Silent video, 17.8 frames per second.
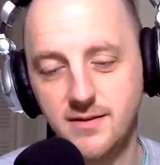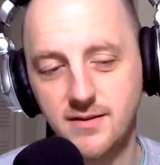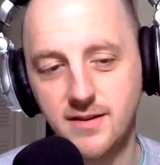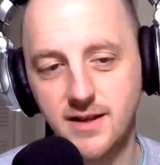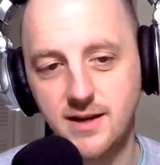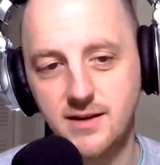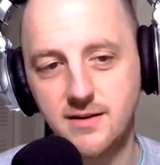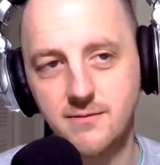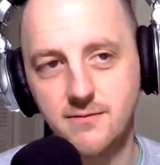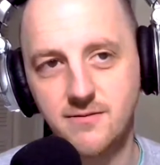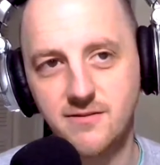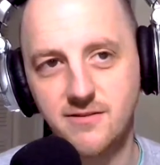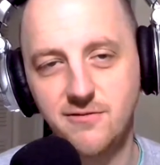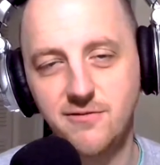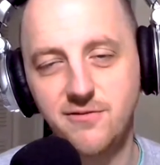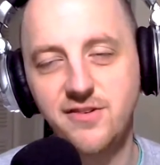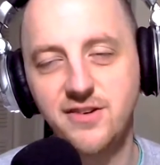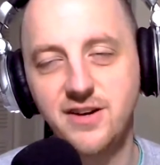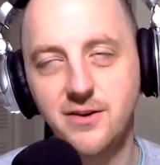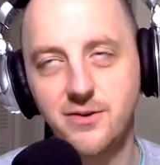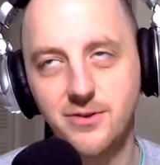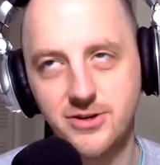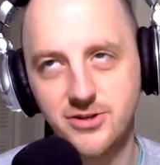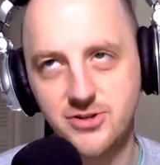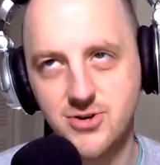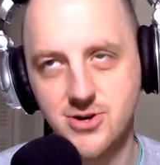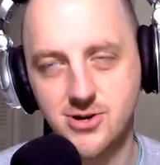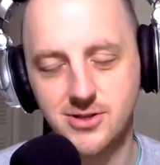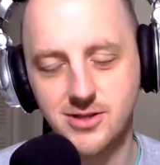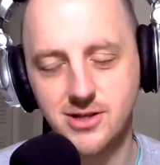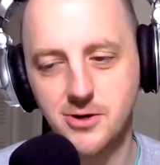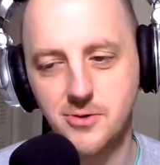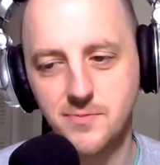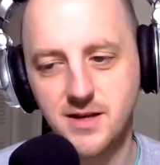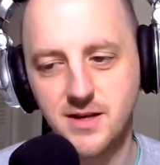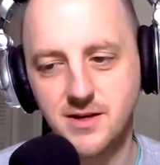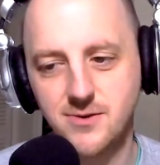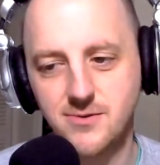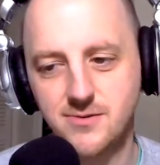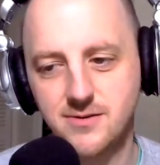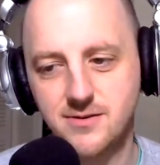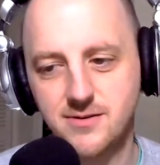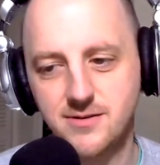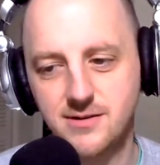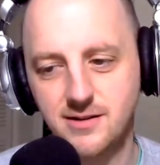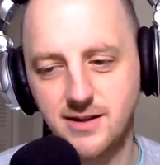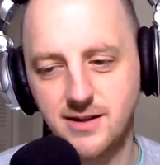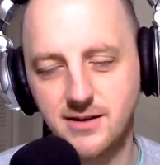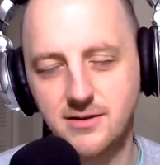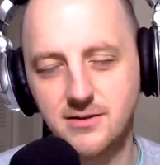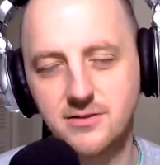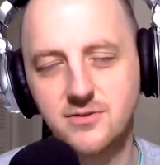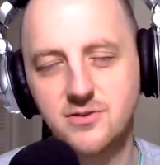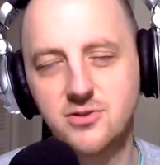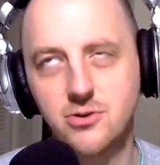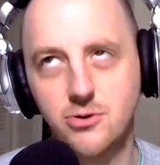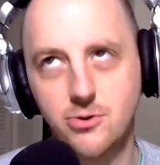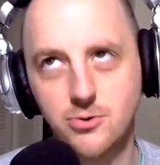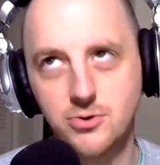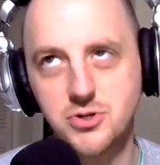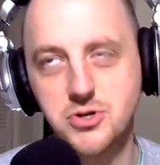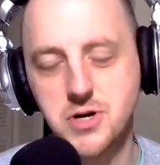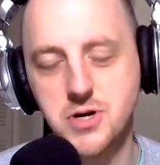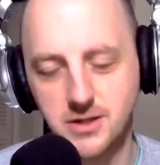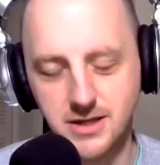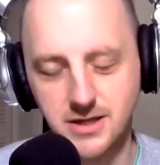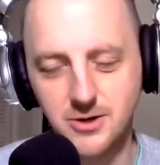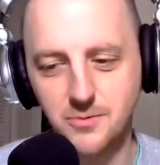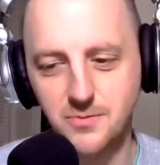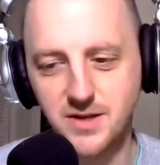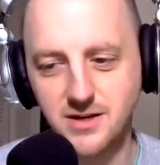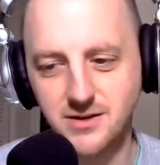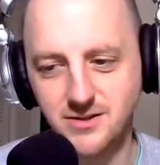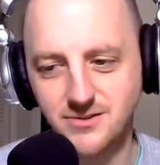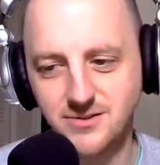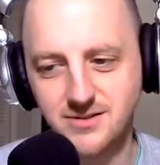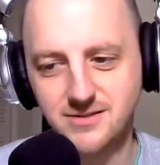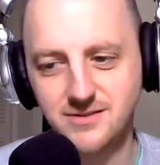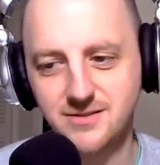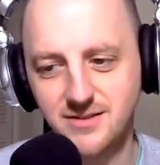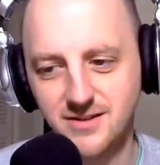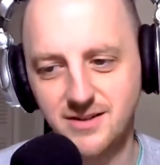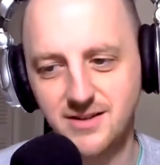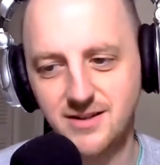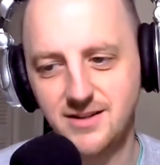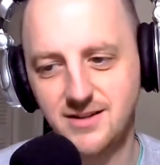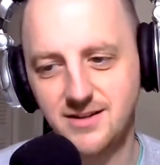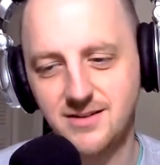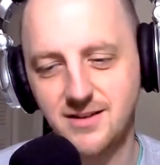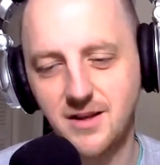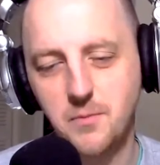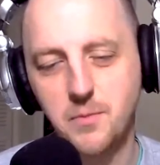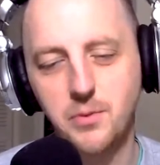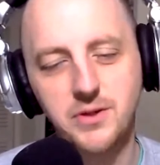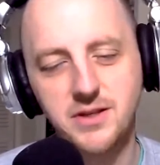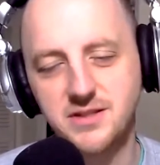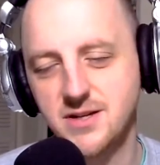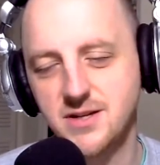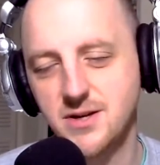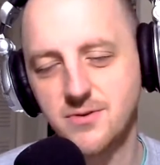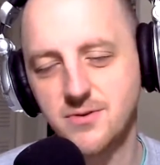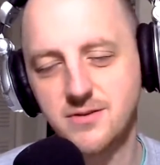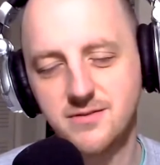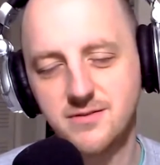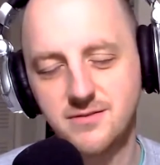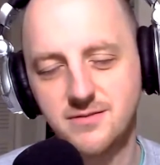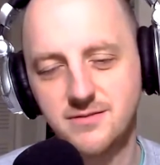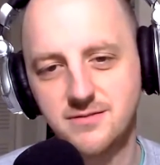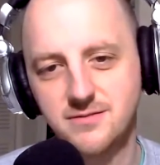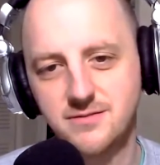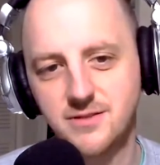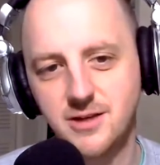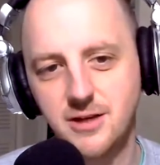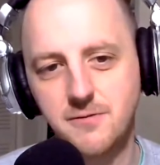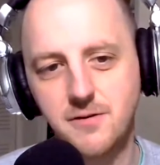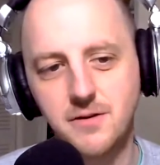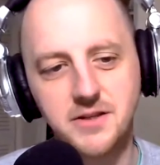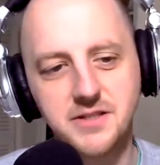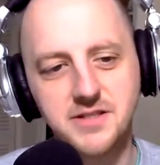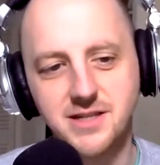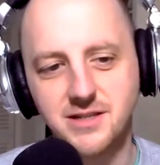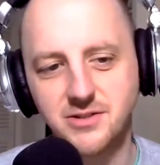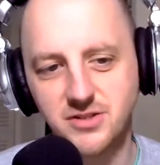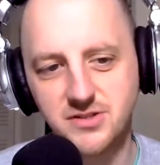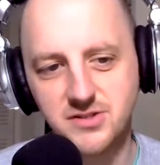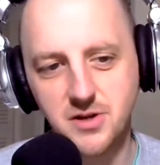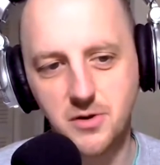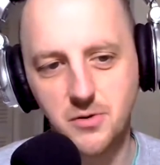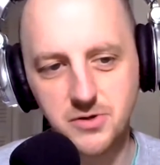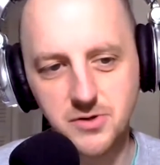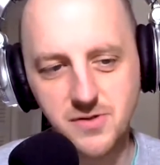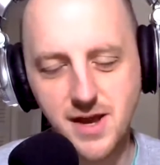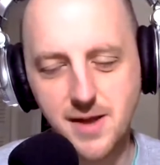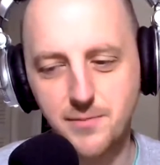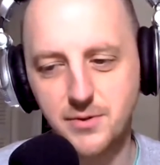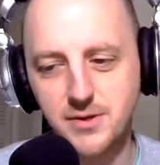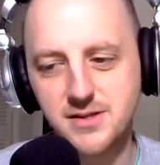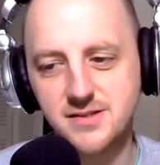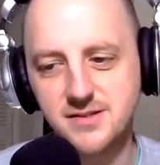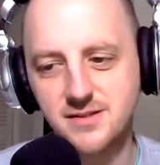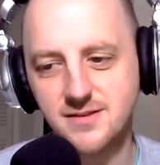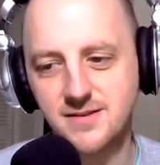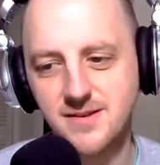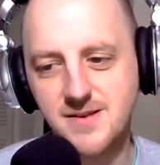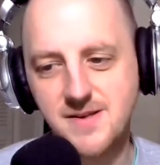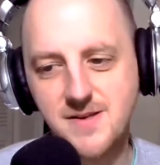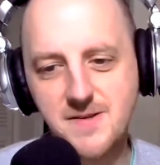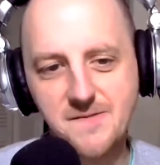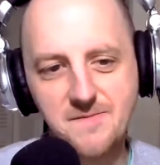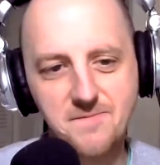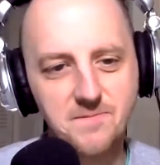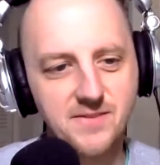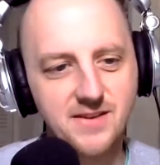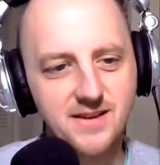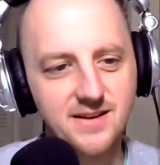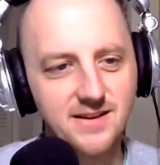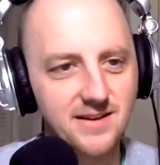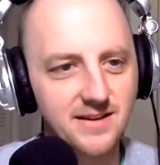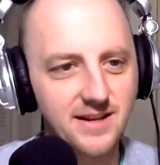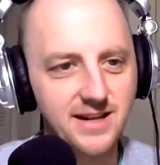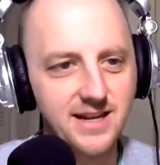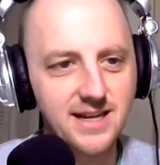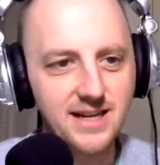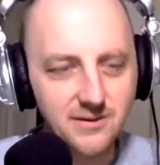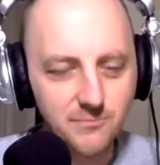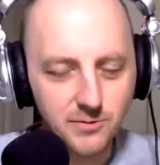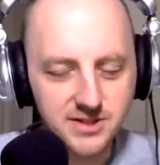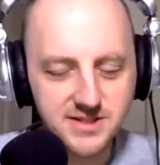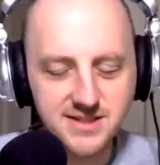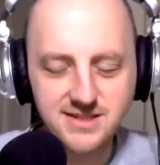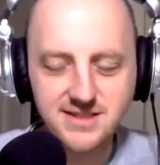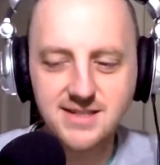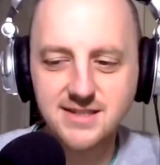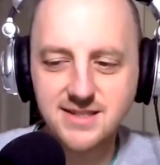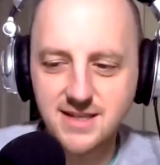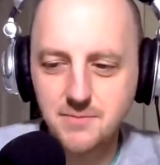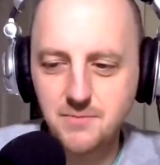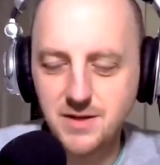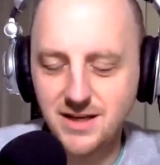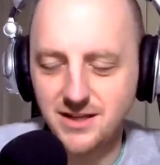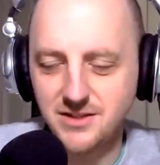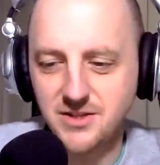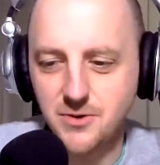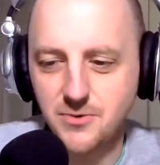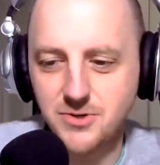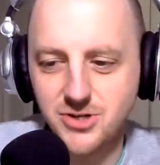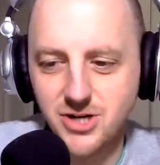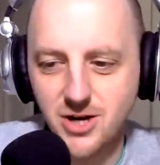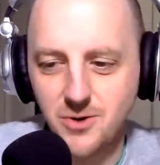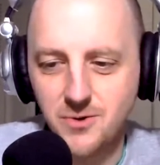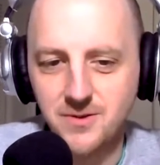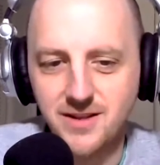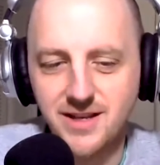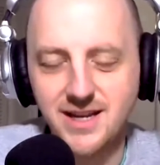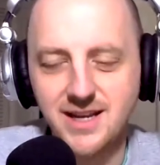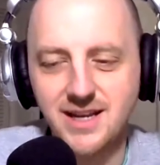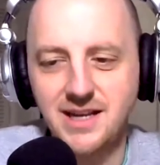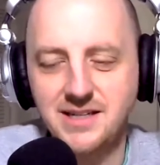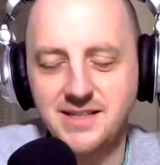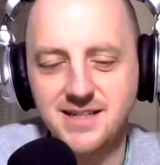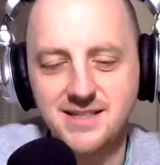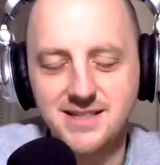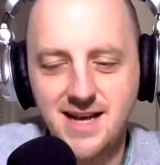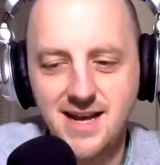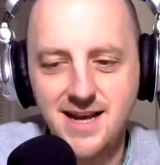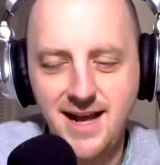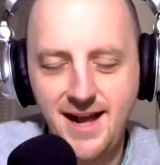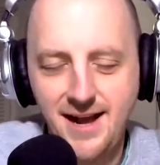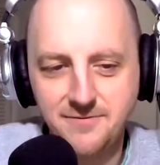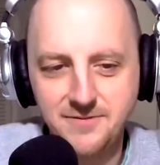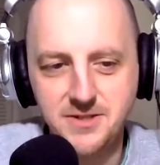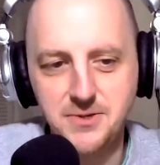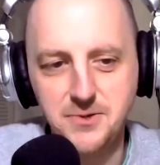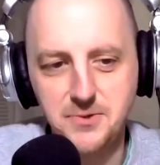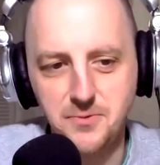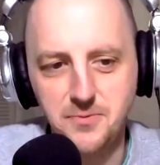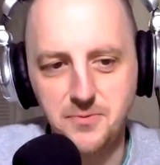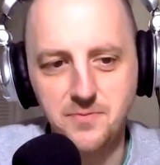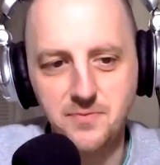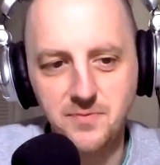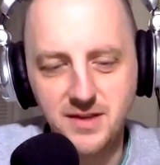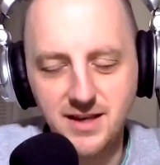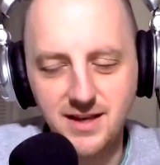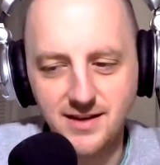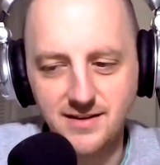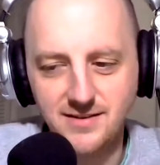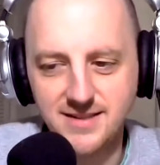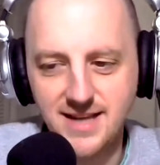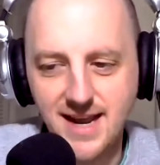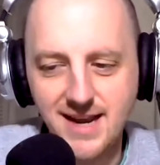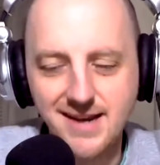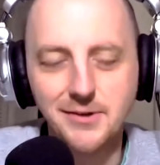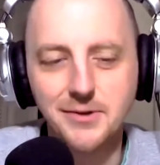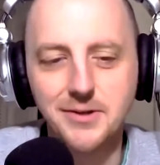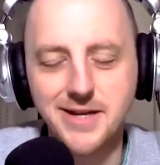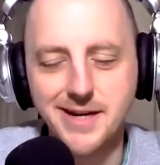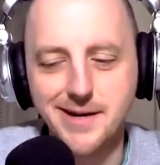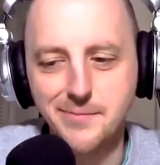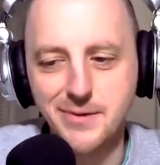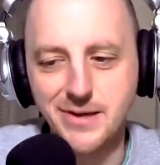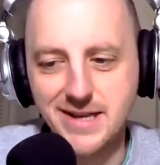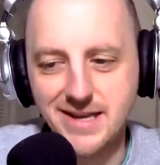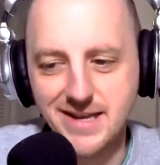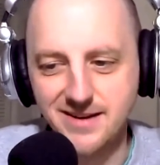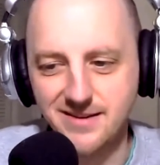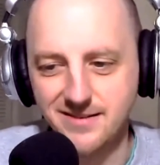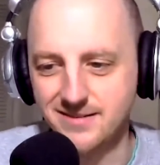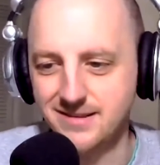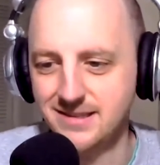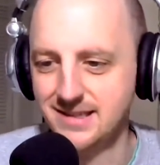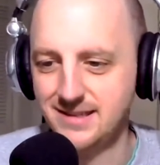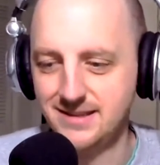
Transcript: Like, very strongly hope they don't. Like, so strongly hope they don't. Like, please don't. If you're listening, just don't do that, please. Like, Resistance can be its own show. Like, it does not have to get tangled up in.